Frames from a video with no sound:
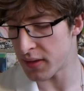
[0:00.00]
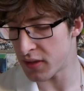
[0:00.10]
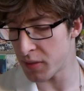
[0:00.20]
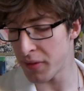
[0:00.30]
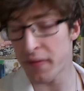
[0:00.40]

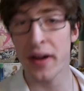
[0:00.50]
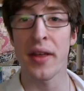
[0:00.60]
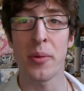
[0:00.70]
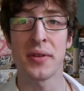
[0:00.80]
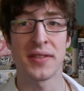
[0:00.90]
To be fair,
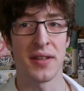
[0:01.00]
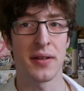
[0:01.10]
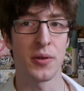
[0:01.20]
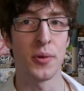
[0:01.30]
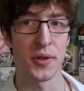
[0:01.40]
that one's the
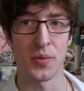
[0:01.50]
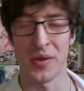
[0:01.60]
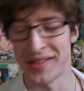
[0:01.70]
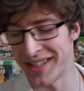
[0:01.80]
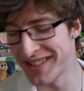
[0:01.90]
coolest
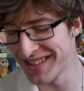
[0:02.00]
one.